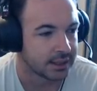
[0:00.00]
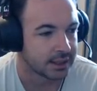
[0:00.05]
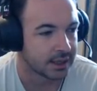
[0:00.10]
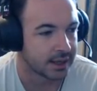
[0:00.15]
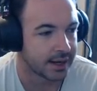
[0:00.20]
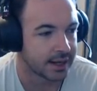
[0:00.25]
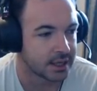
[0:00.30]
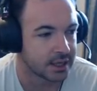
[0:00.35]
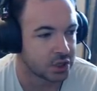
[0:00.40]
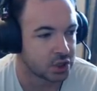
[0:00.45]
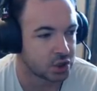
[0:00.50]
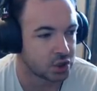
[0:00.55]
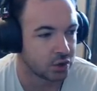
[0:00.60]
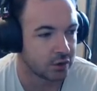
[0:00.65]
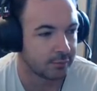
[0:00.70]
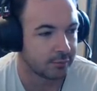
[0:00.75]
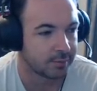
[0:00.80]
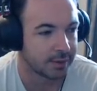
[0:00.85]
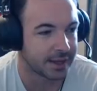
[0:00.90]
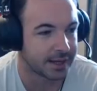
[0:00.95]
I should
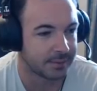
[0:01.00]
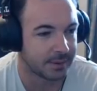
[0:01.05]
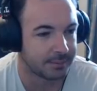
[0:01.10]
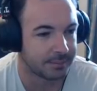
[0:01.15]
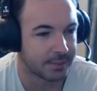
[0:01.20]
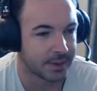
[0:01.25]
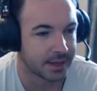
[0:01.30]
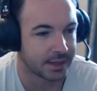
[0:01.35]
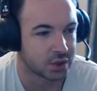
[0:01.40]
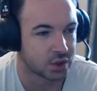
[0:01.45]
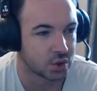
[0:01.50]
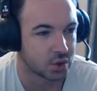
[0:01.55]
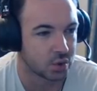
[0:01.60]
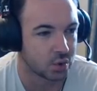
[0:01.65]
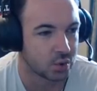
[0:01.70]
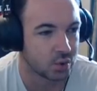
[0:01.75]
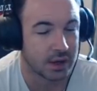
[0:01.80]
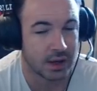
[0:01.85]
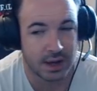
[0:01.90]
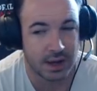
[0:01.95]
have played a bit better
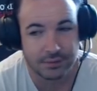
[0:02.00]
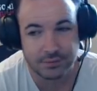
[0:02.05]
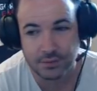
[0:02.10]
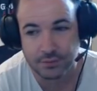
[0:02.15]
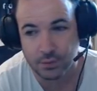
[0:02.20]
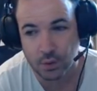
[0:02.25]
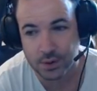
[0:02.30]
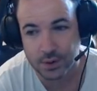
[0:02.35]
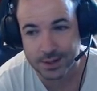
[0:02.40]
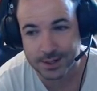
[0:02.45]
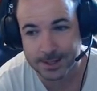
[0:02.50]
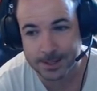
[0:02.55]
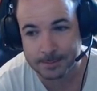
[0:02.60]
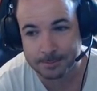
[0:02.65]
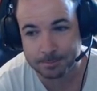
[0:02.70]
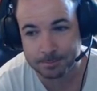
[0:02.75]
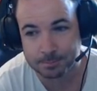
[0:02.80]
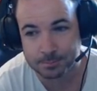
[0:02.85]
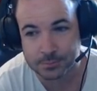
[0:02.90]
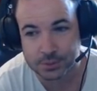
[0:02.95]
to have avoided him.
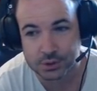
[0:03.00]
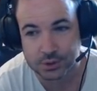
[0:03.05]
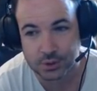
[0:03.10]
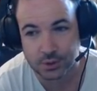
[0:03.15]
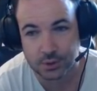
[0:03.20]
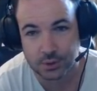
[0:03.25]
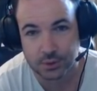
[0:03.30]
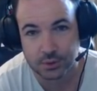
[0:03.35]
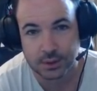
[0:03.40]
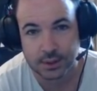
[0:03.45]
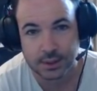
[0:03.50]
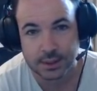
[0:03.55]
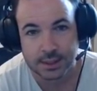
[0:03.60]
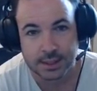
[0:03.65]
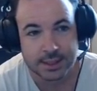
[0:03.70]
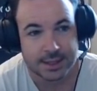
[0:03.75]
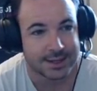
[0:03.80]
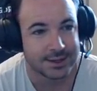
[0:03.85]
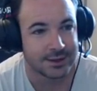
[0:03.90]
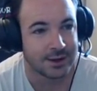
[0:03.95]
So
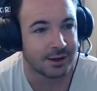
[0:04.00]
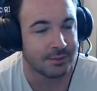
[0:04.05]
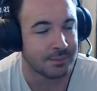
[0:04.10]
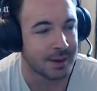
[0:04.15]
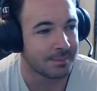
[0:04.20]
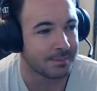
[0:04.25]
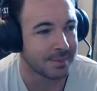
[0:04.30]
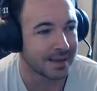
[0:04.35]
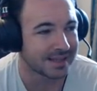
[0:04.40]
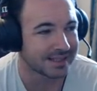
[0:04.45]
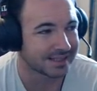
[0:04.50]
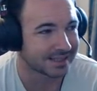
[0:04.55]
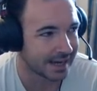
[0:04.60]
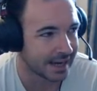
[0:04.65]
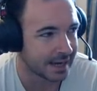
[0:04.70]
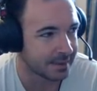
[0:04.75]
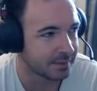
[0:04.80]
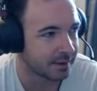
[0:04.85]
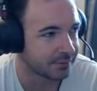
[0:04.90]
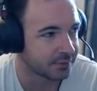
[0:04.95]
not my best
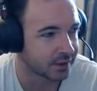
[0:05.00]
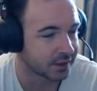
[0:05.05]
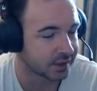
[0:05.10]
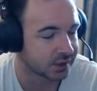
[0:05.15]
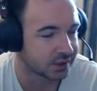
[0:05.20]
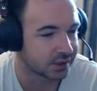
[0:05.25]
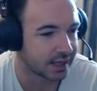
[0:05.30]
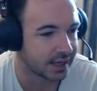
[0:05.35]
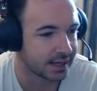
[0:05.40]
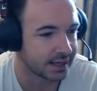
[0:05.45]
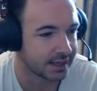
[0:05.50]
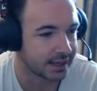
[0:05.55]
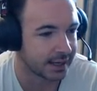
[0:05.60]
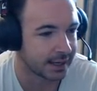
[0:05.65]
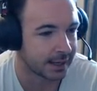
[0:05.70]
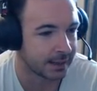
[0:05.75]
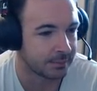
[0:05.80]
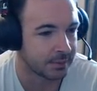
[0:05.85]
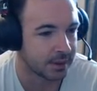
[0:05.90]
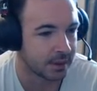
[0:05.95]
game, I've got to say.
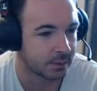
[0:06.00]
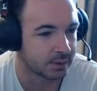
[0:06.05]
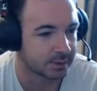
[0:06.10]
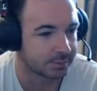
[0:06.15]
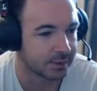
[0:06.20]
It was